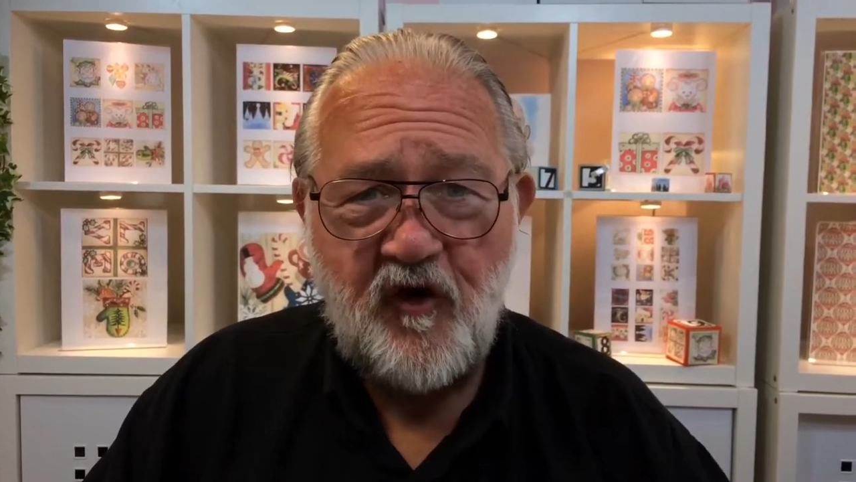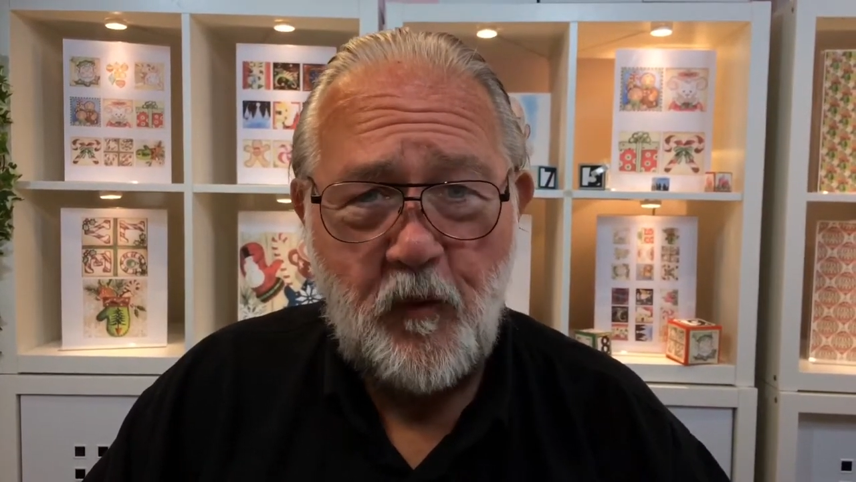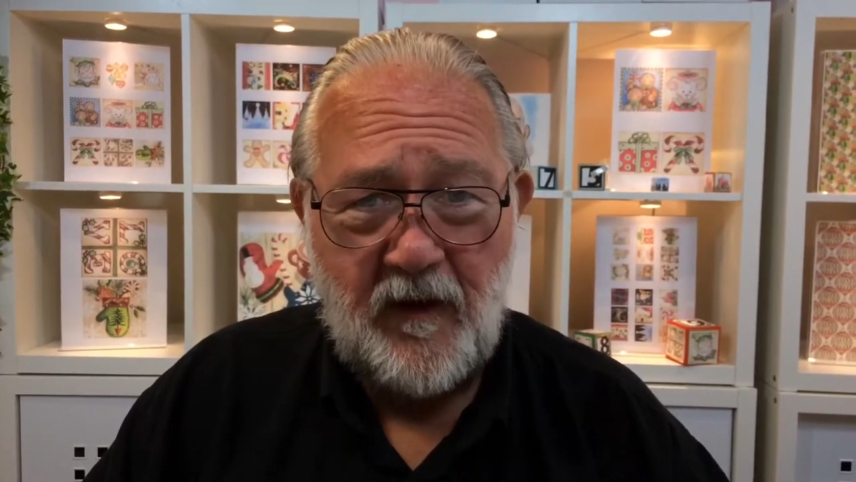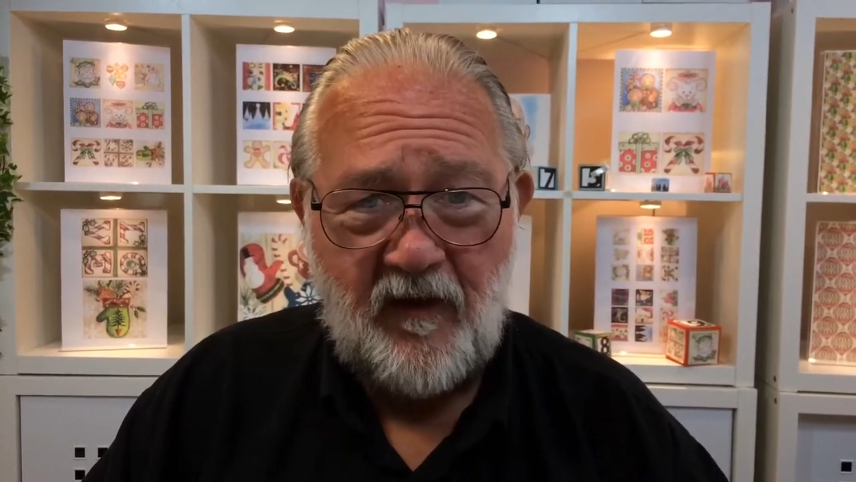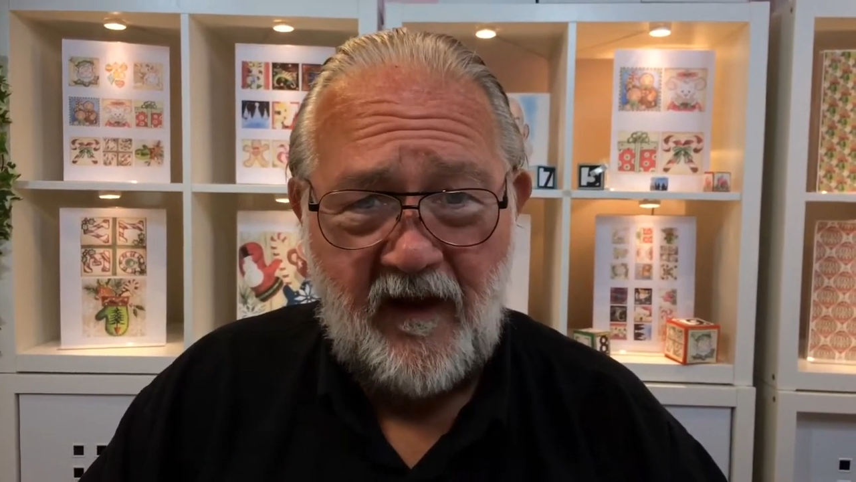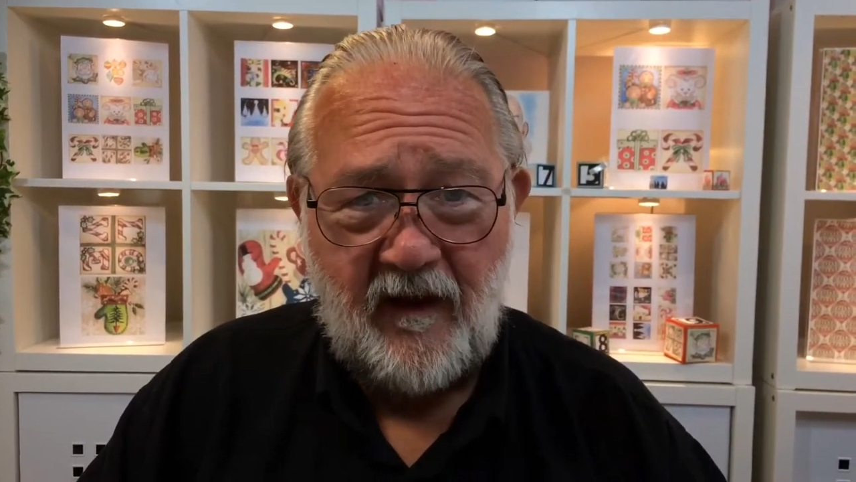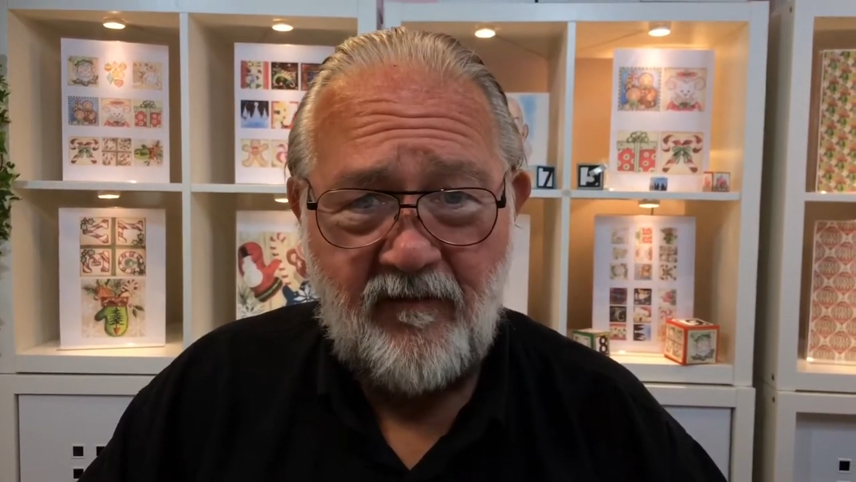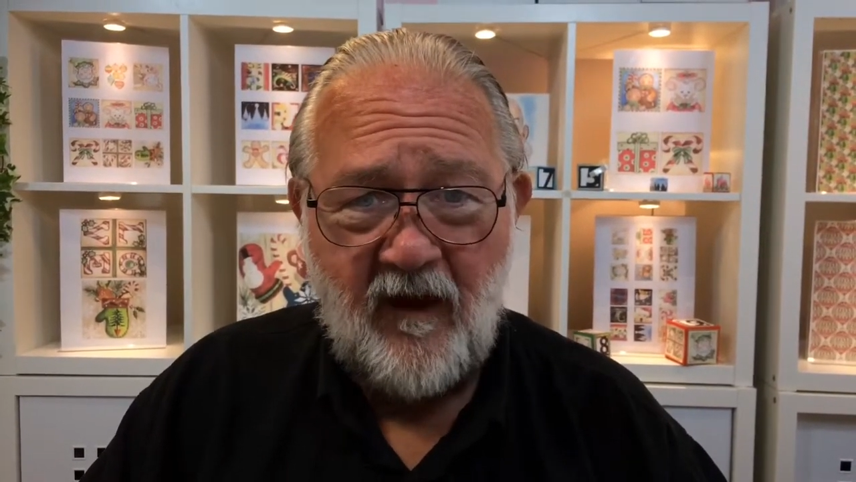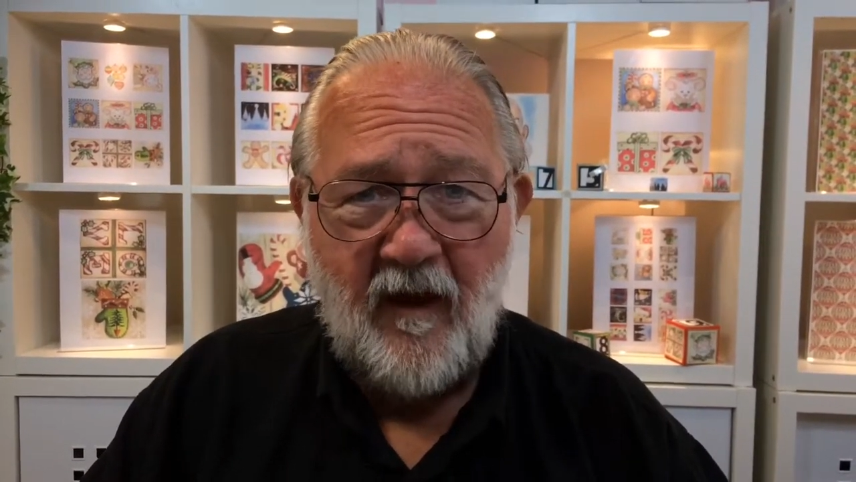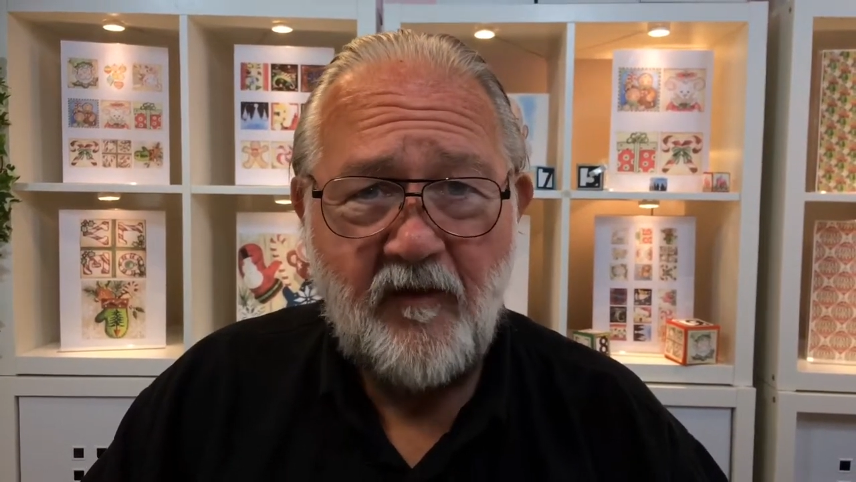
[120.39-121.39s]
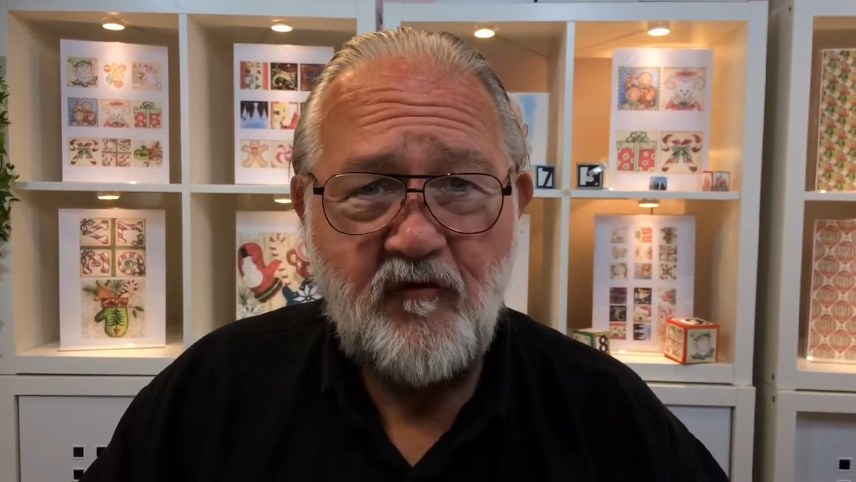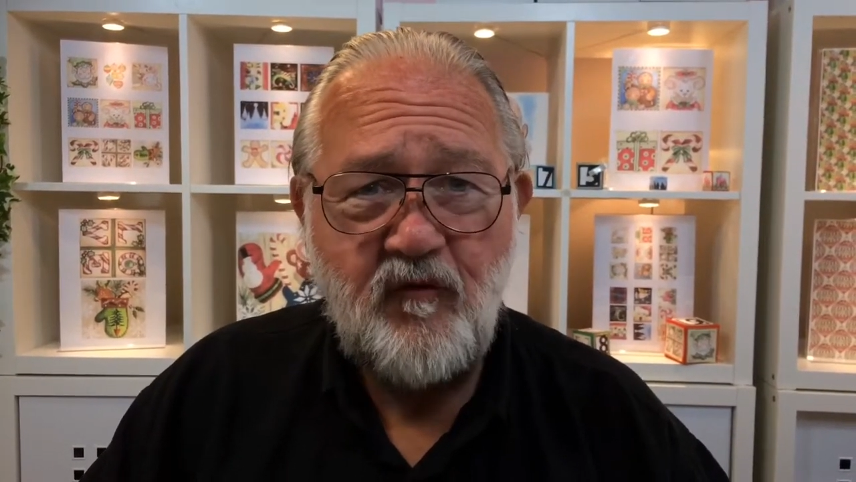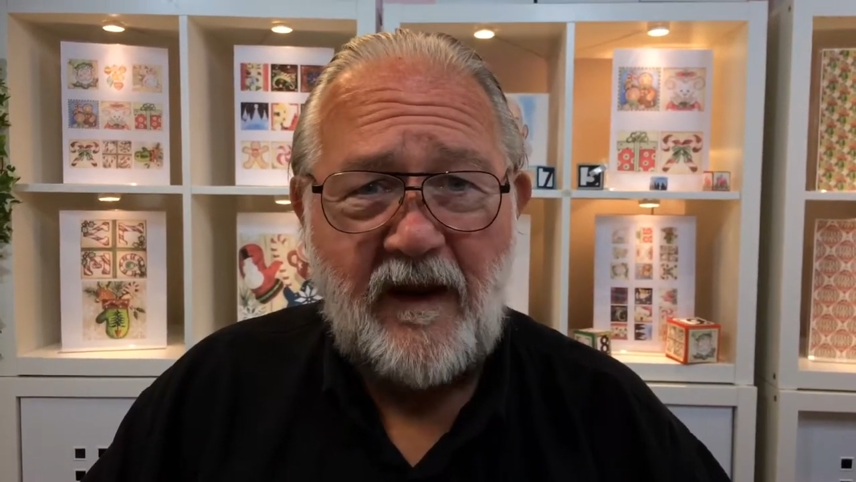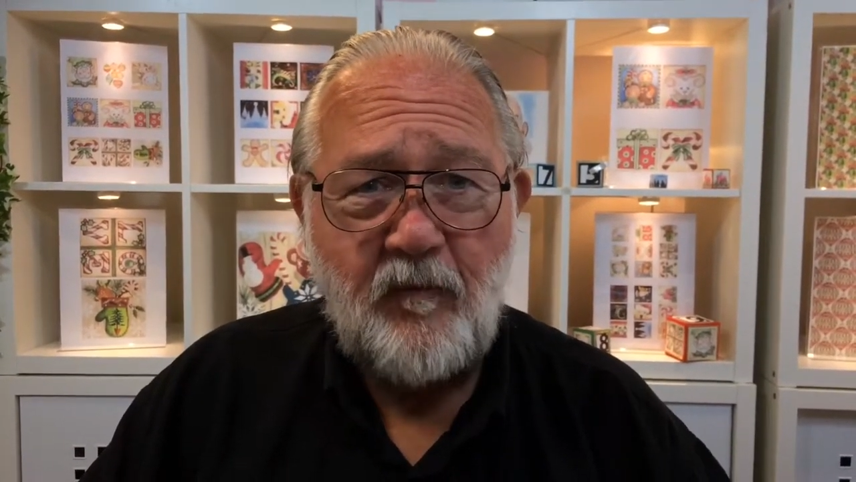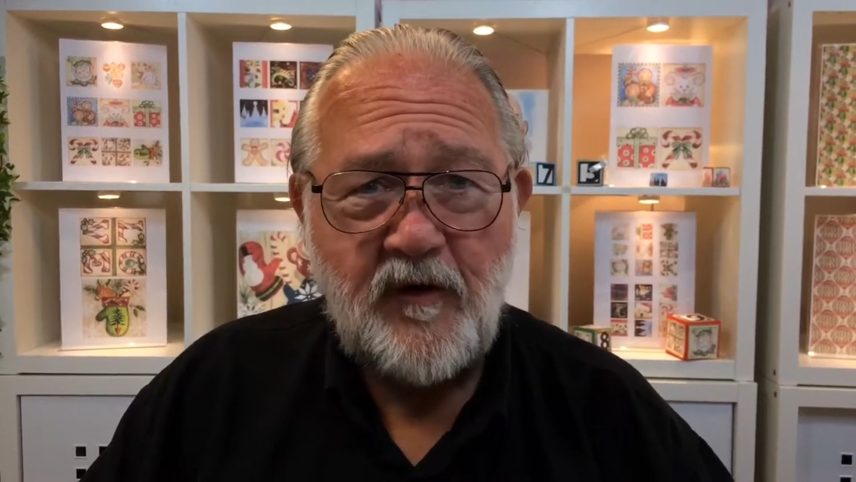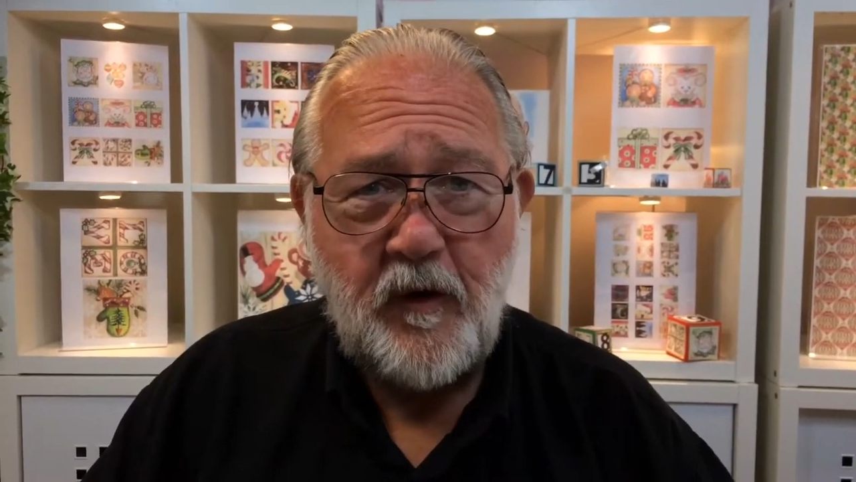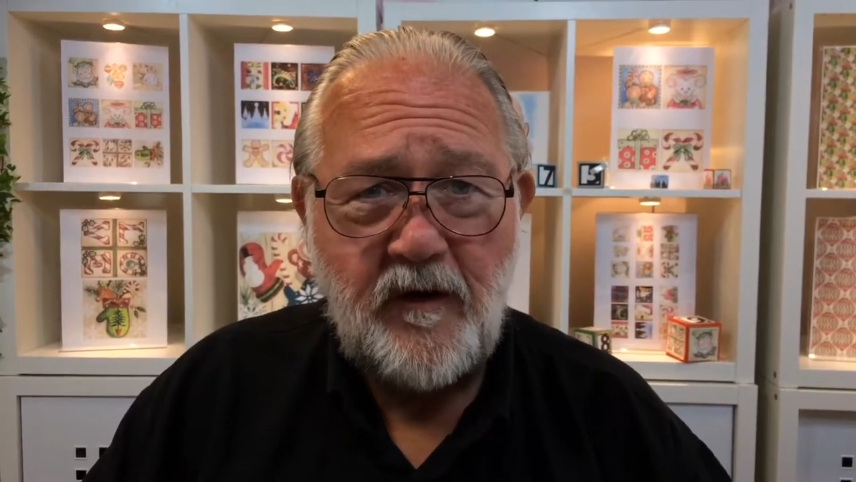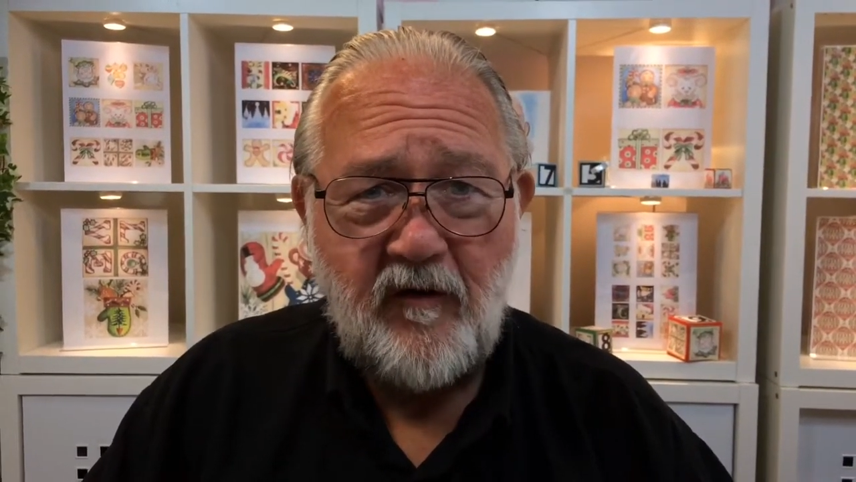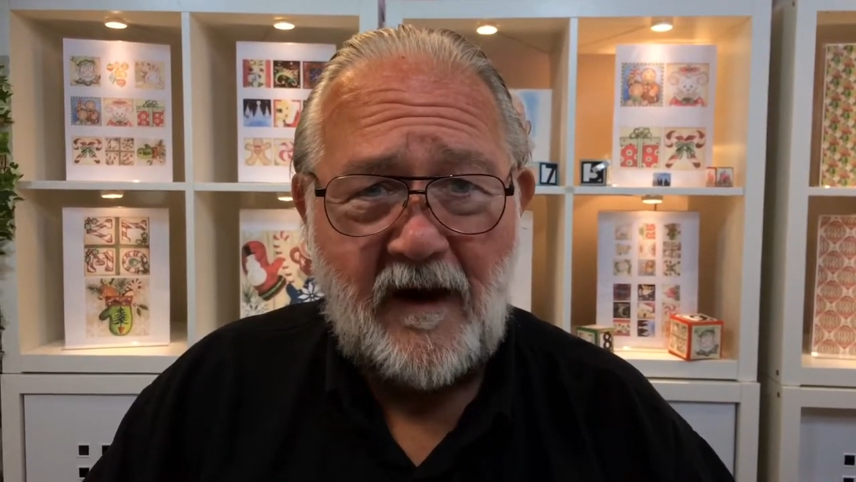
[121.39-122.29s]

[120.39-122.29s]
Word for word: do with these. Great for doing your